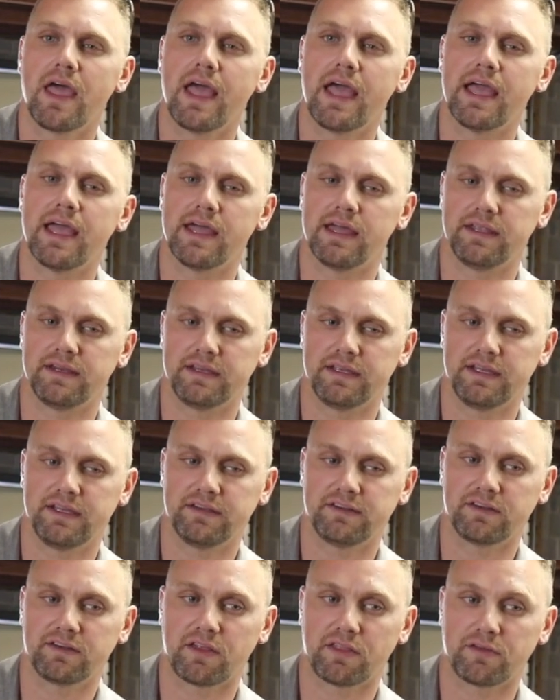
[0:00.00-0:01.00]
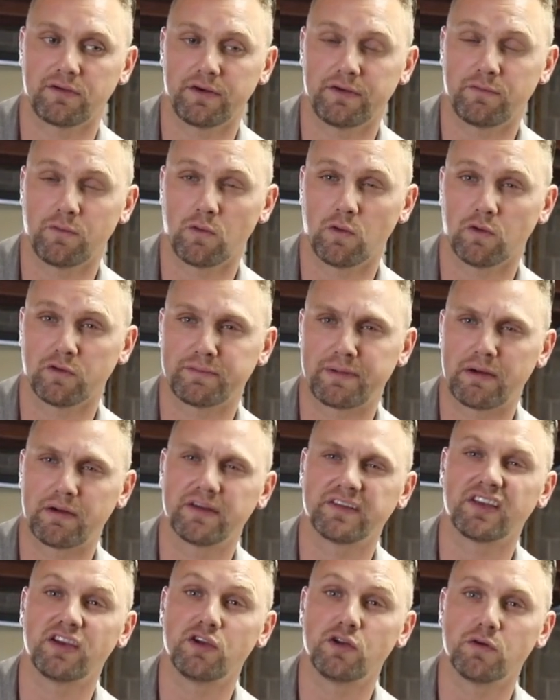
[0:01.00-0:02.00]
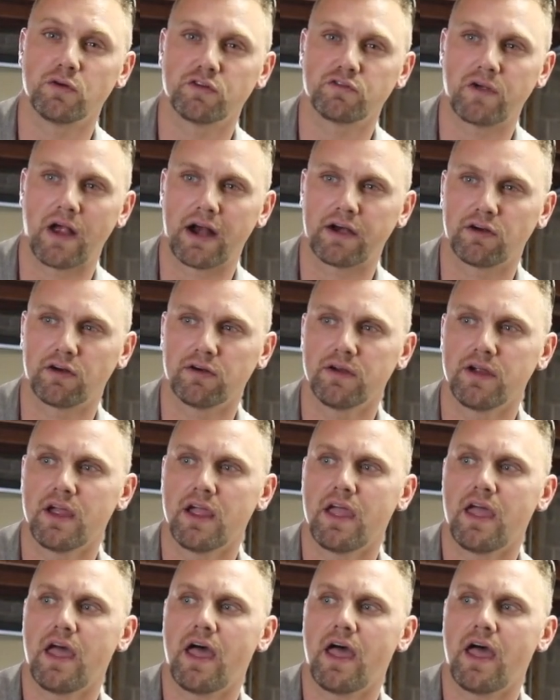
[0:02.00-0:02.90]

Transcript: And his is a 34 horsepower. It's a newer tractor.